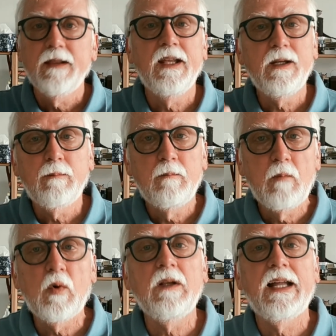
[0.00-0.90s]
then they're
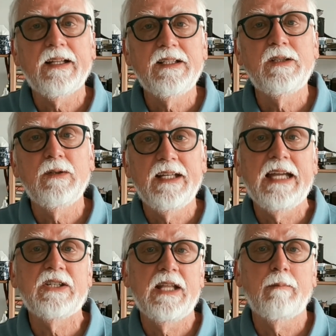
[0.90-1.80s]
more likely to
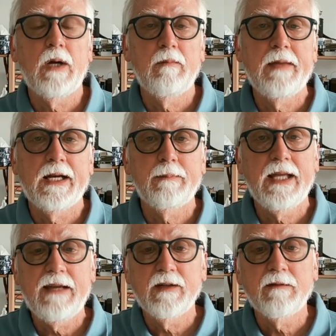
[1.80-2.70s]
engage in that problematic
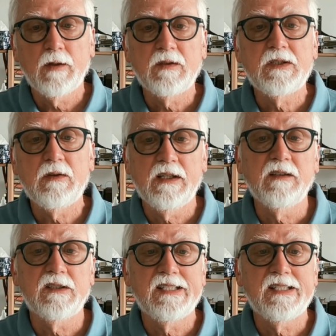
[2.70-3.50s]
behavior if those two things are